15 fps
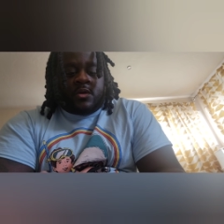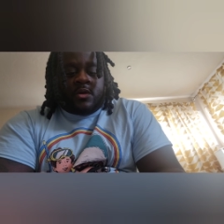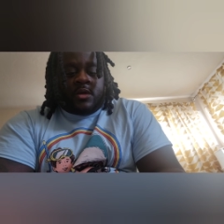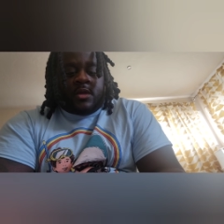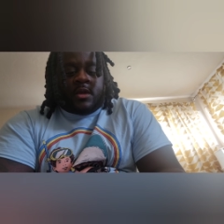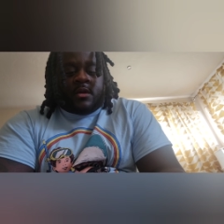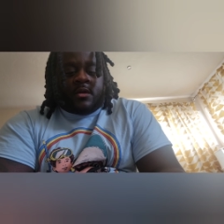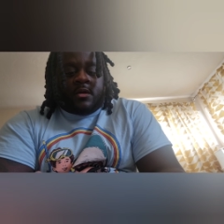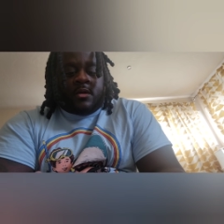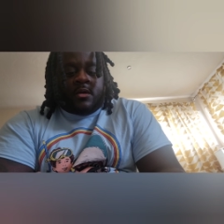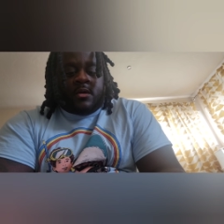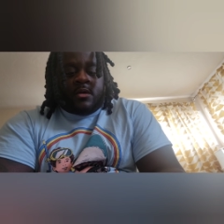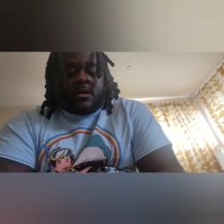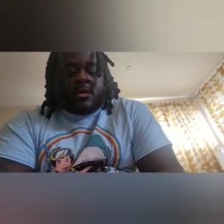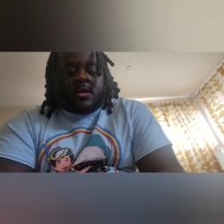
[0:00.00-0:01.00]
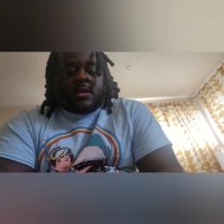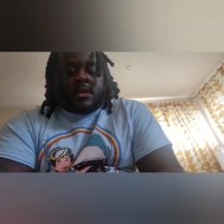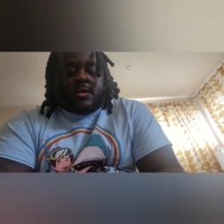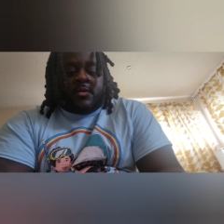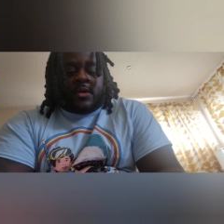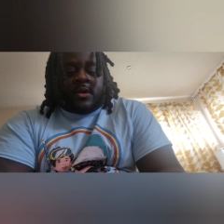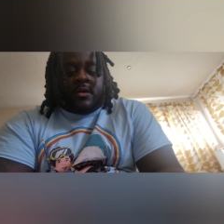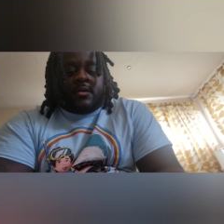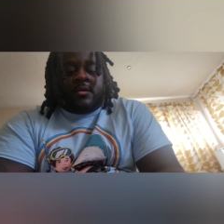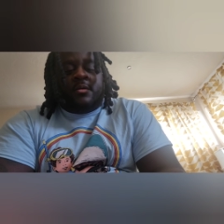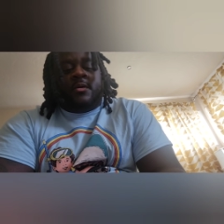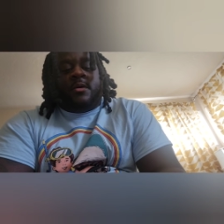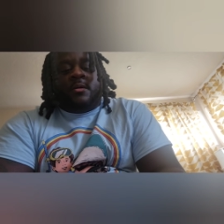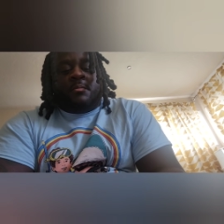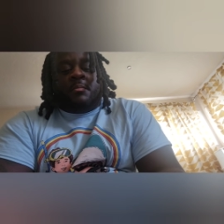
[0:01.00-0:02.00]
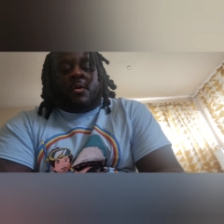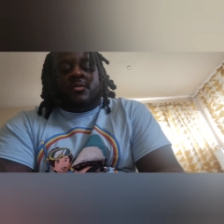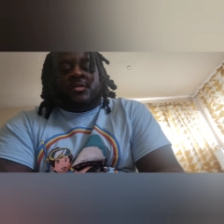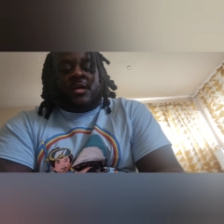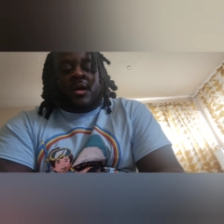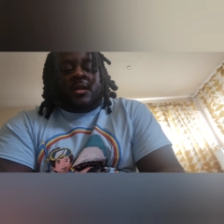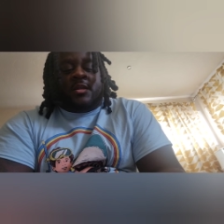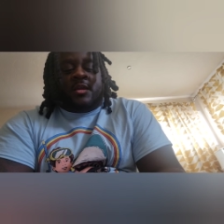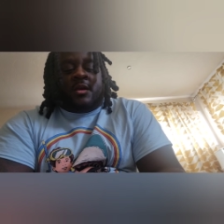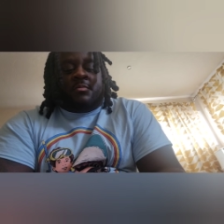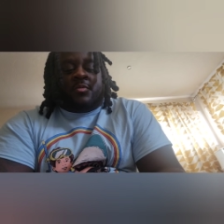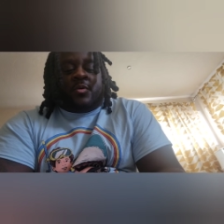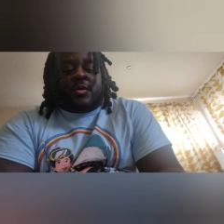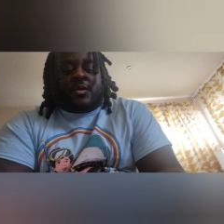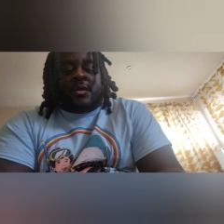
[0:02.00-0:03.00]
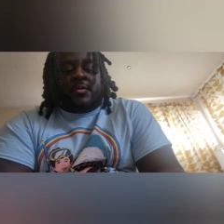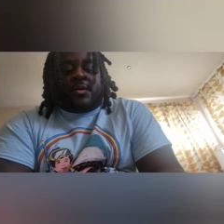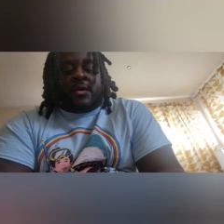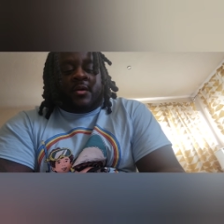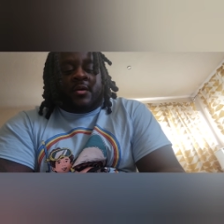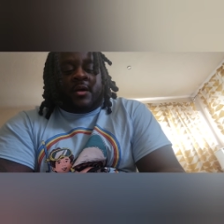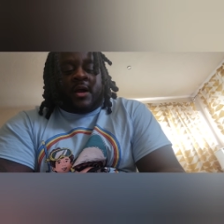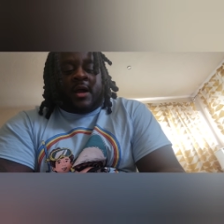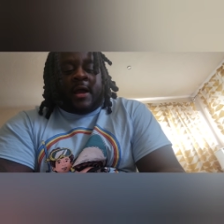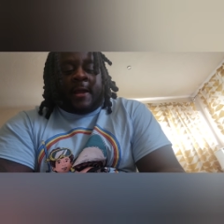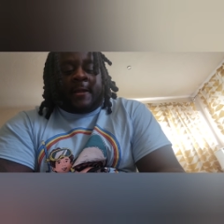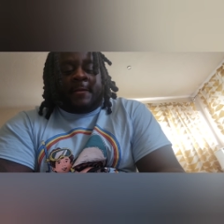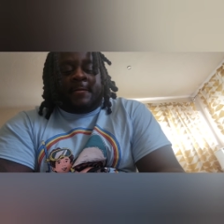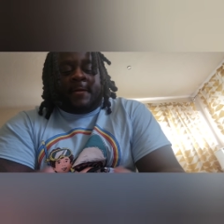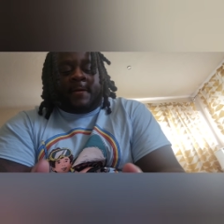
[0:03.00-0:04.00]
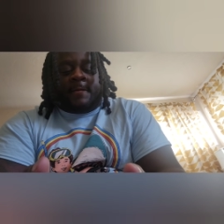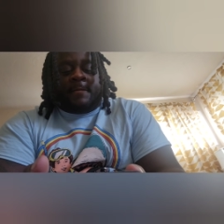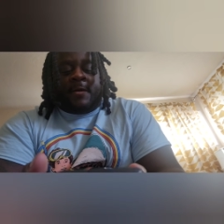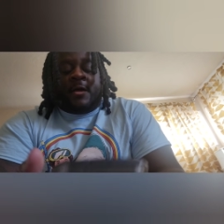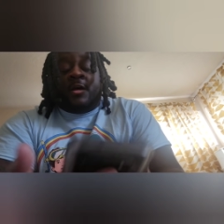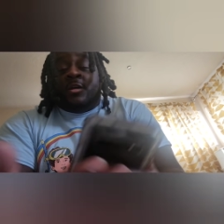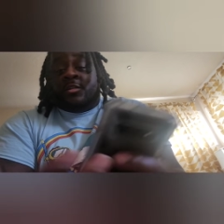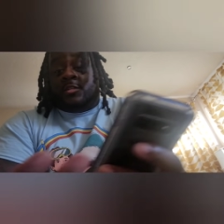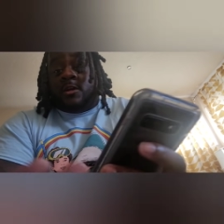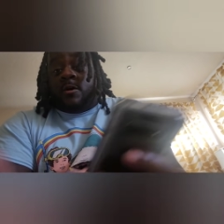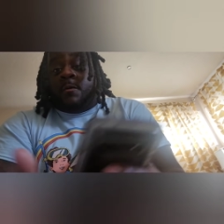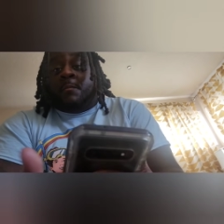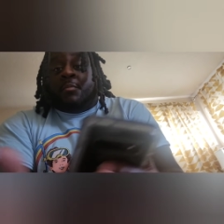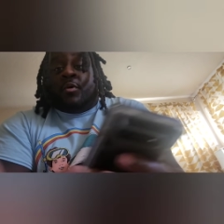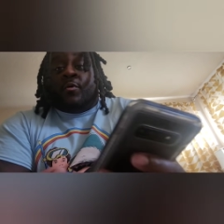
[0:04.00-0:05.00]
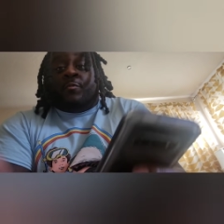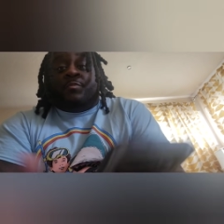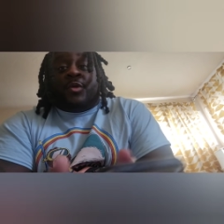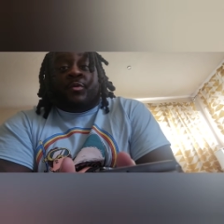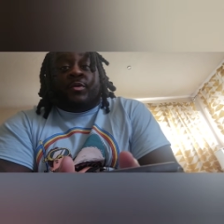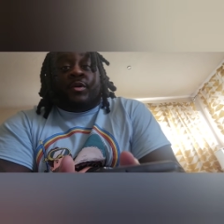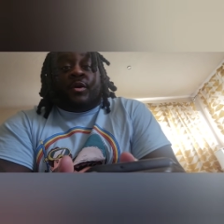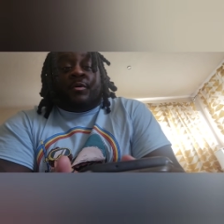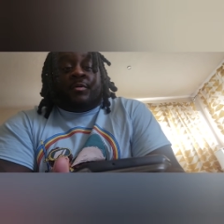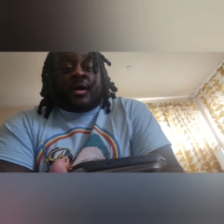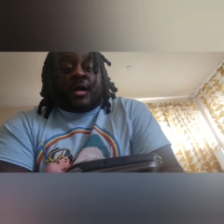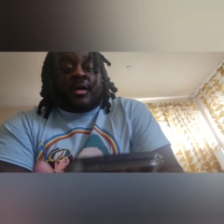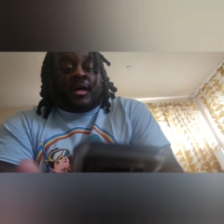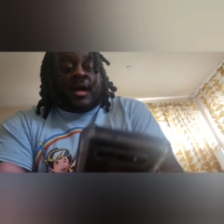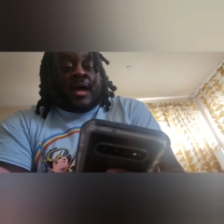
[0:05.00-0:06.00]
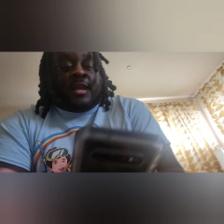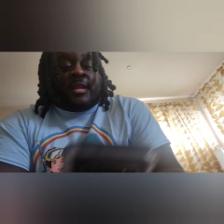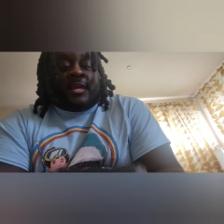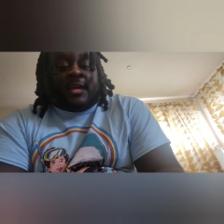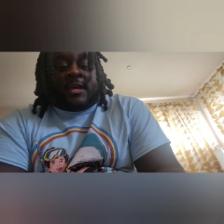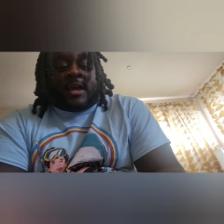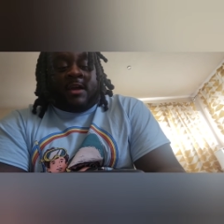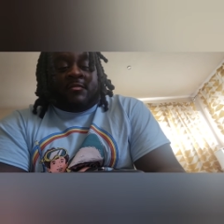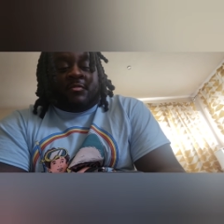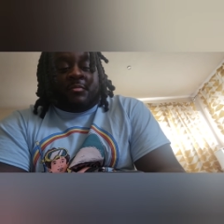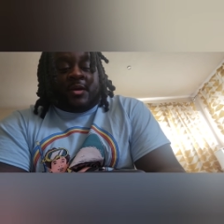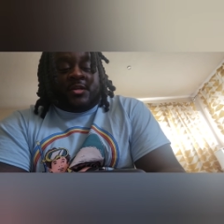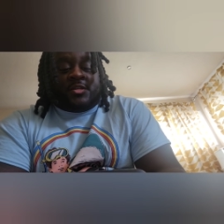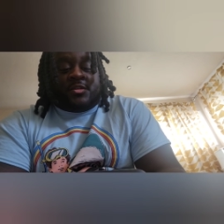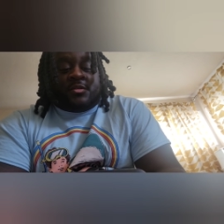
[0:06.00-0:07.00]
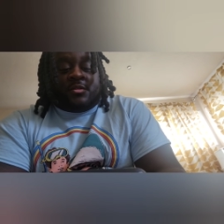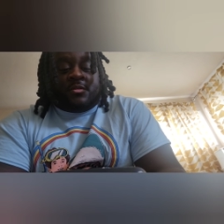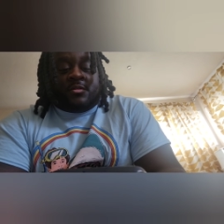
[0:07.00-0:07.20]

Yeah. There we go. Motown and Young Boy. There we go. All right. Yeah. So, boom. There we go. I, I had to get confirmation.